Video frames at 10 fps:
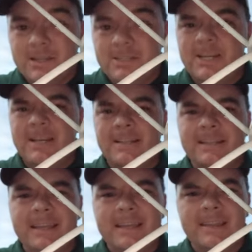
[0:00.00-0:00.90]
chain
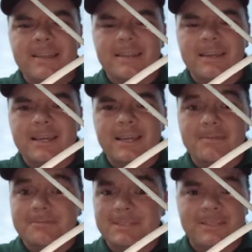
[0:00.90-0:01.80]
length, then
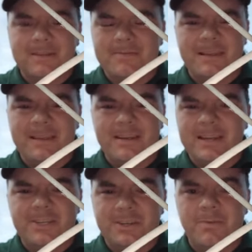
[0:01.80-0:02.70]
it's gonna be an
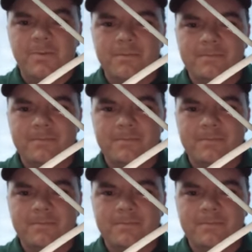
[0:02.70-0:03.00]
issue.